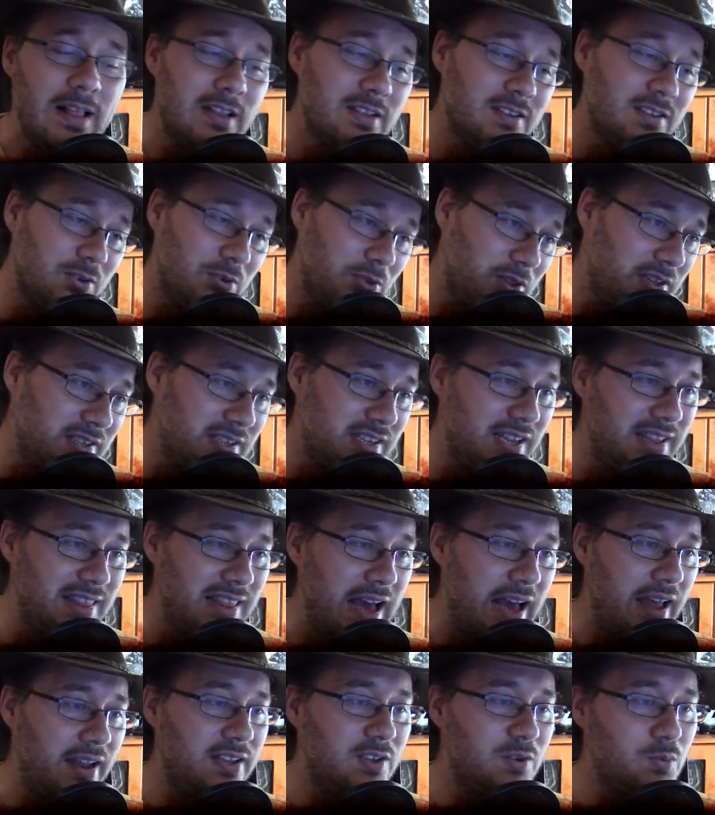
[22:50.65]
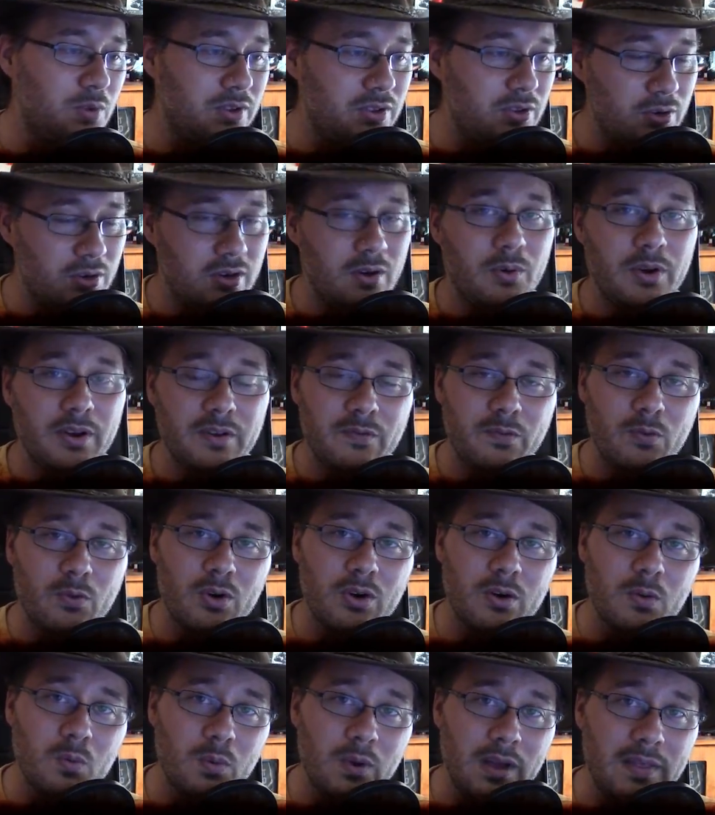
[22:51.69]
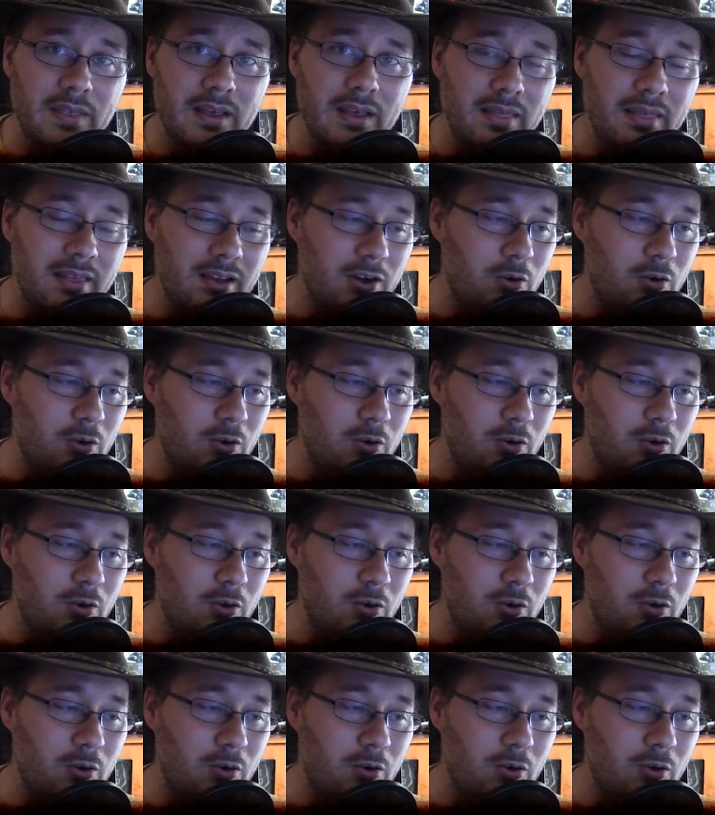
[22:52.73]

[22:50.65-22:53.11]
So they say that is what they're going for with the